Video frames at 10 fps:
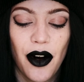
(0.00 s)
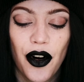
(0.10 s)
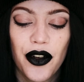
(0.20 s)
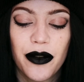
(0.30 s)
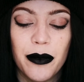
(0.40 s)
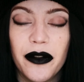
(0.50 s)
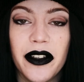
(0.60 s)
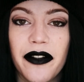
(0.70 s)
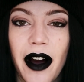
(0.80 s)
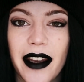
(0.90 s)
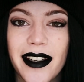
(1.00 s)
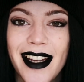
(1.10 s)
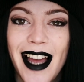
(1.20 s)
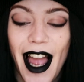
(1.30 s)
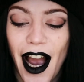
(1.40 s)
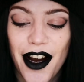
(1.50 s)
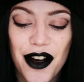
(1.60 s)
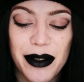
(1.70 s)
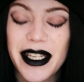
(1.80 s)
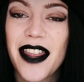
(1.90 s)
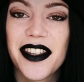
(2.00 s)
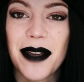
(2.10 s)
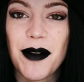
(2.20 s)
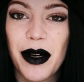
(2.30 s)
horror movie fan, I always get the same